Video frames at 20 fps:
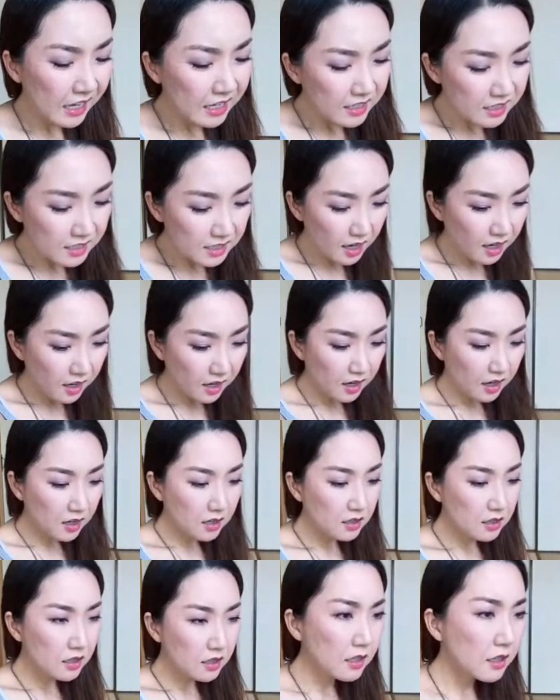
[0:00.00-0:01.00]
Yeah.
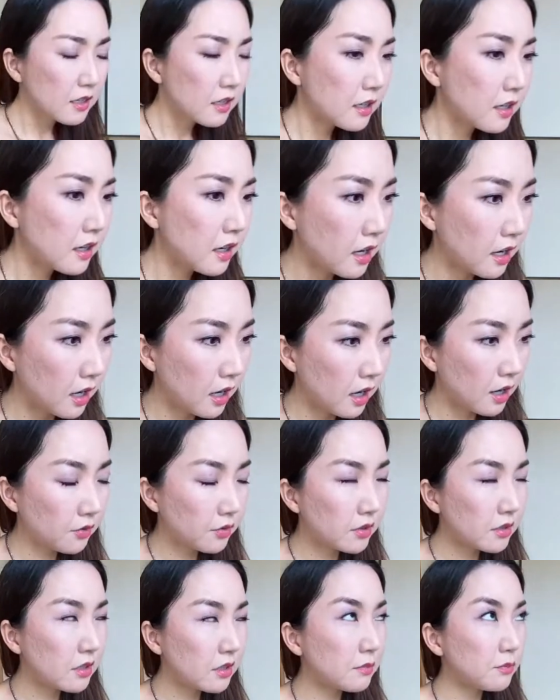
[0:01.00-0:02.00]

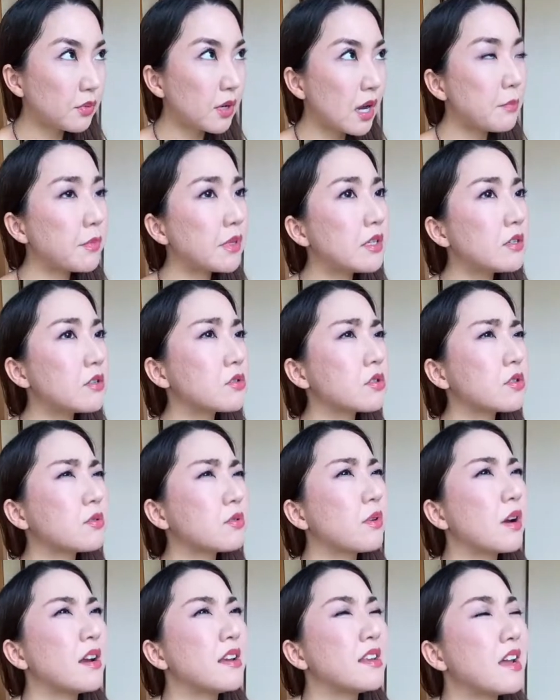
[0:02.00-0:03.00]
Our prime minister
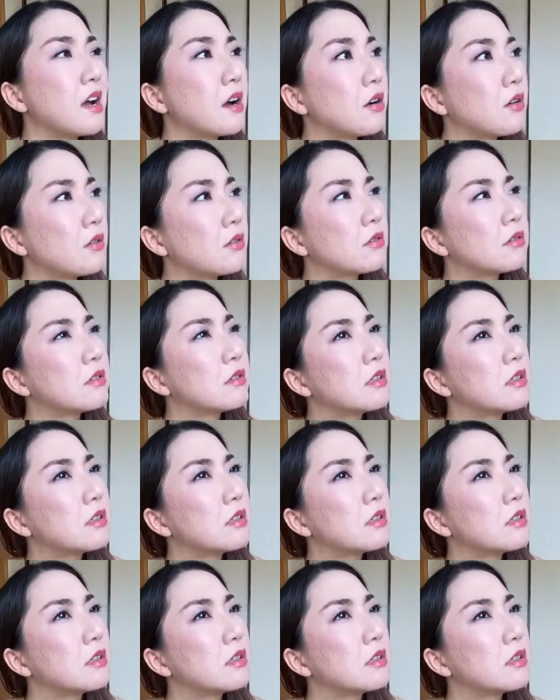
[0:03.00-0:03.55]
right now,